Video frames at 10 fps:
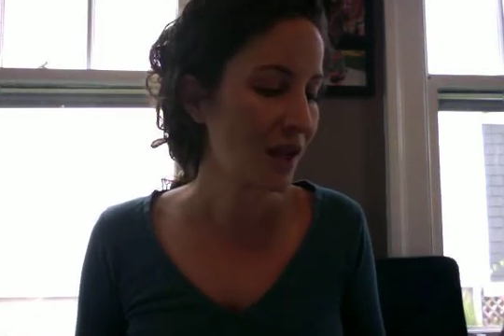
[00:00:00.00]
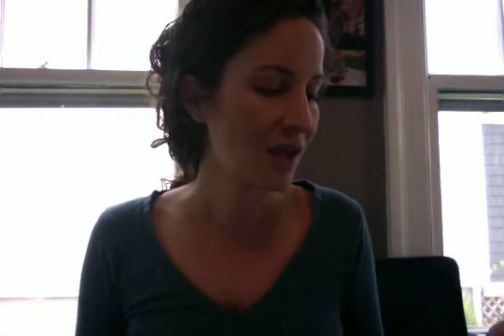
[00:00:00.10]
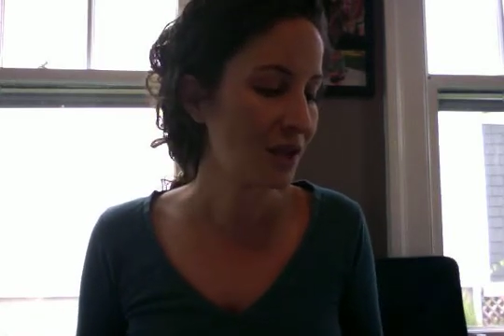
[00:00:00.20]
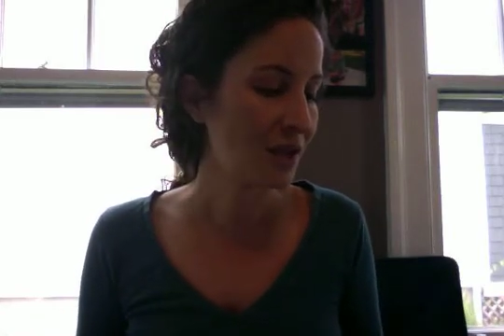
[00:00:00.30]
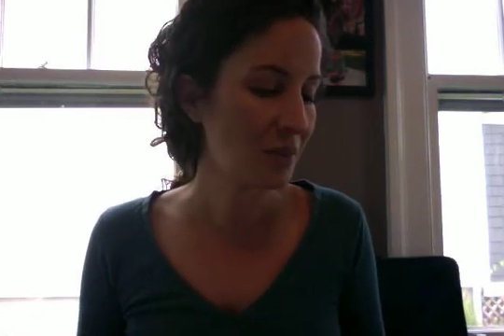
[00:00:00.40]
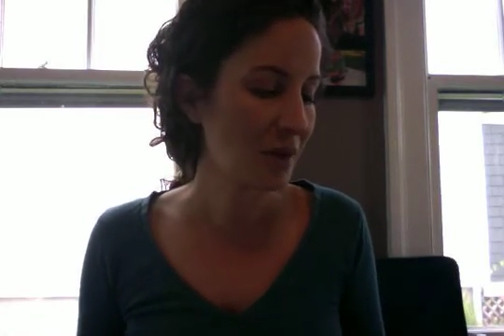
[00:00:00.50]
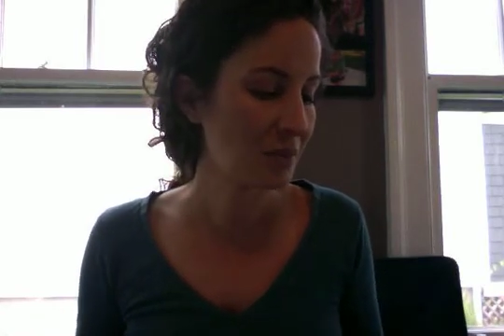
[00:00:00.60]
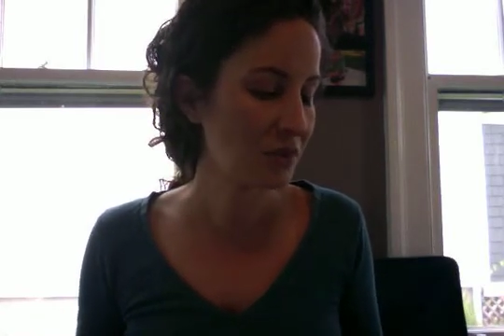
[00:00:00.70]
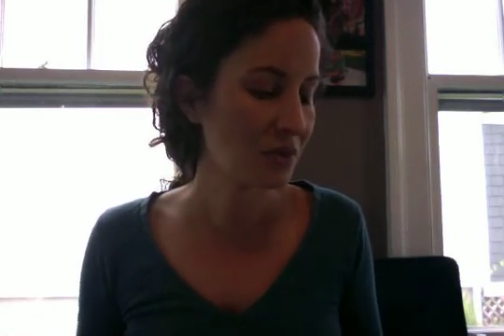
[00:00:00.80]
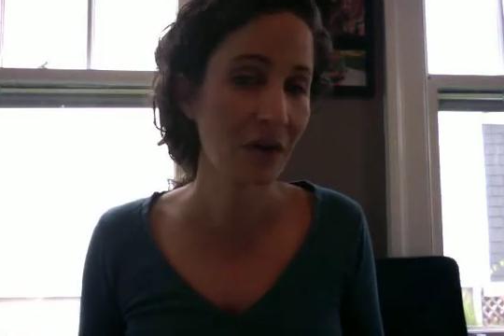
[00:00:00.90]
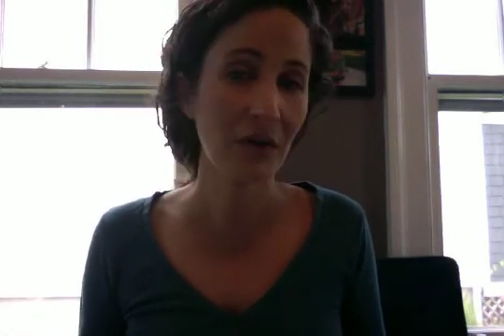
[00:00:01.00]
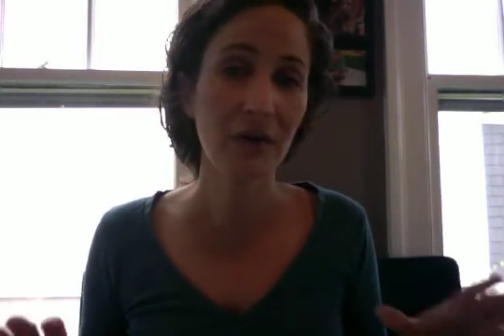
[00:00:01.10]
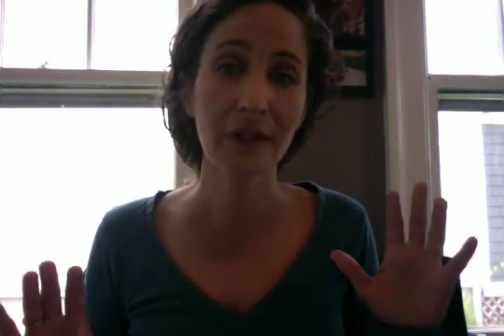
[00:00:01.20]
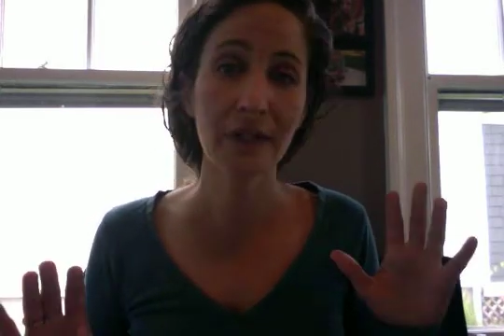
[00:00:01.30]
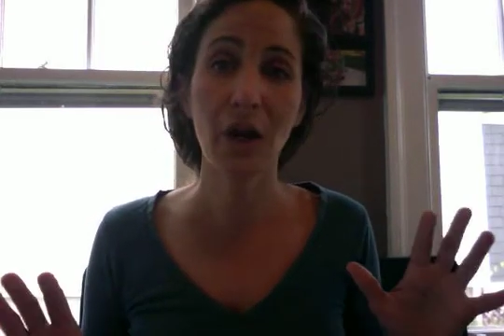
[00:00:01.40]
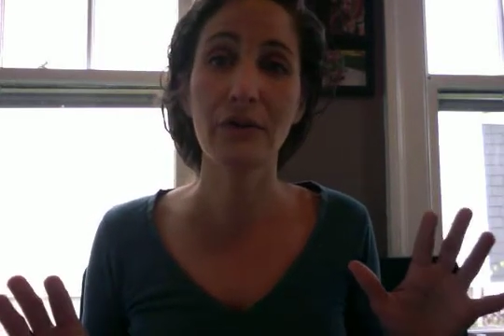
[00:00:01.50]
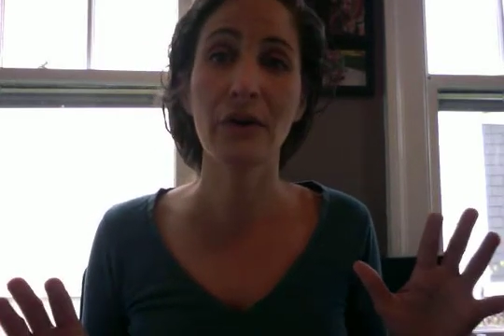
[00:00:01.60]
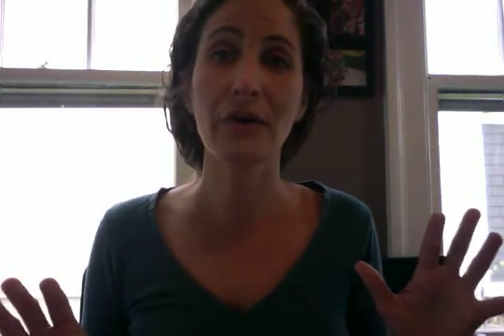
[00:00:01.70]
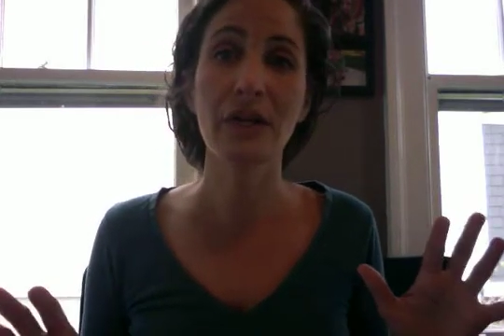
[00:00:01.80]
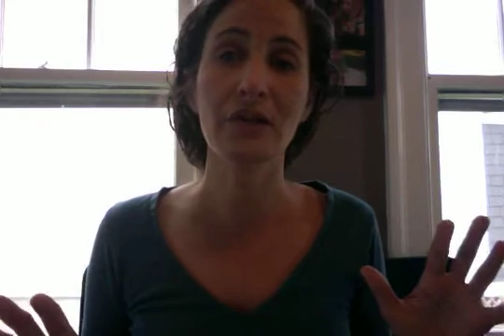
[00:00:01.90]
and the paper. So I've
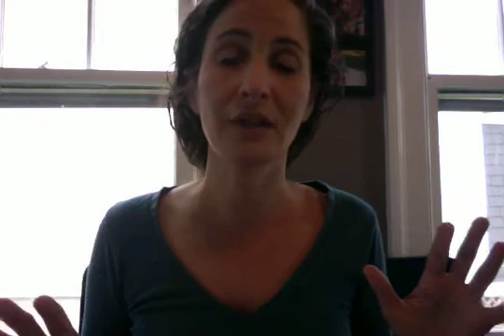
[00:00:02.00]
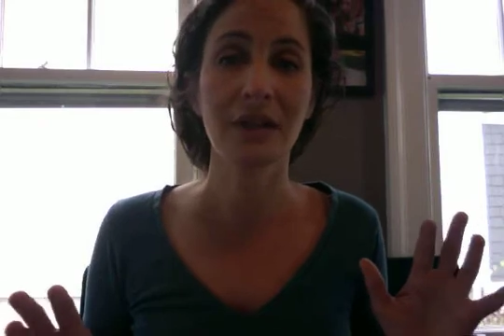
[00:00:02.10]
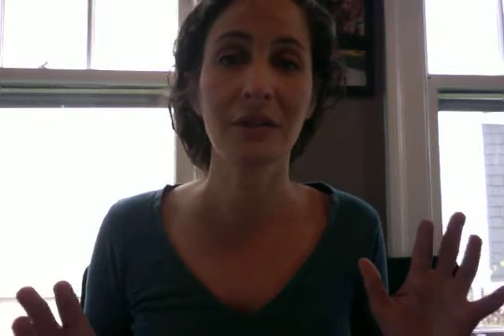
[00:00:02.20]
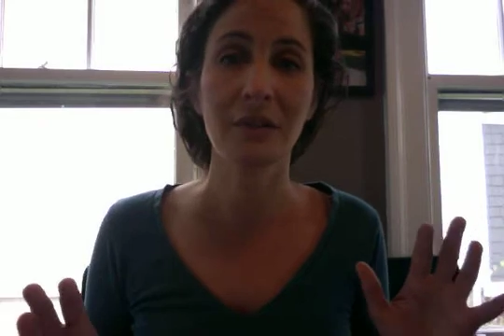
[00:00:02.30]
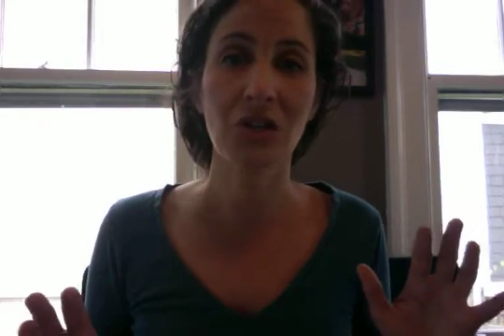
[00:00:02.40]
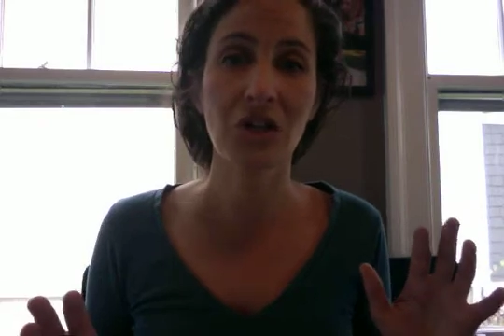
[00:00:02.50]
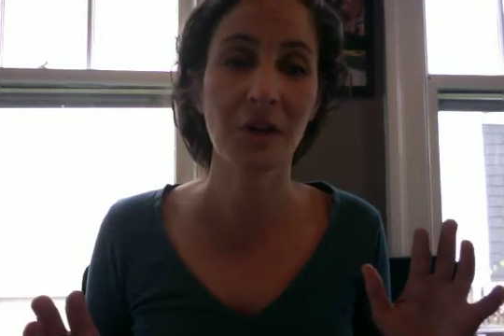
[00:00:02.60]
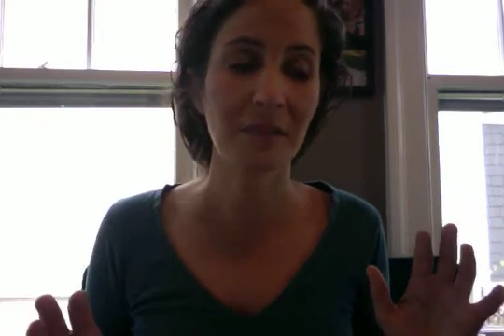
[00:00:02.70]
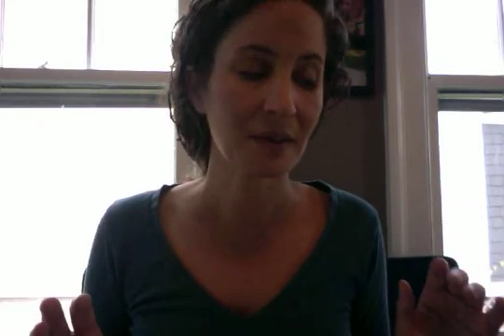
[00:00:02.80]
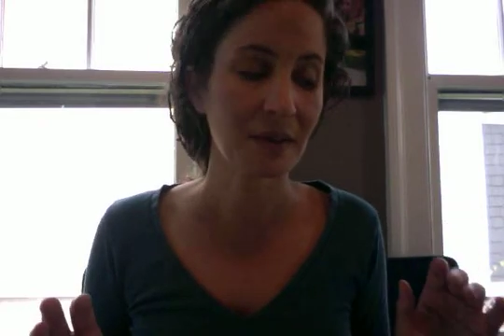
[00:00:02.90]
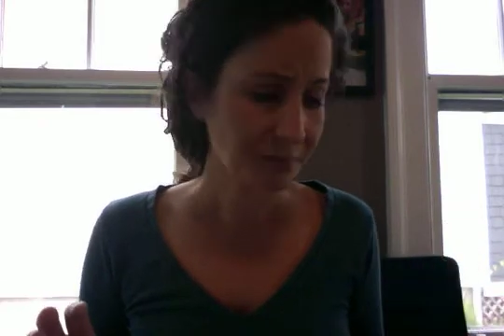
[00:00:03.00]
already created my shapes.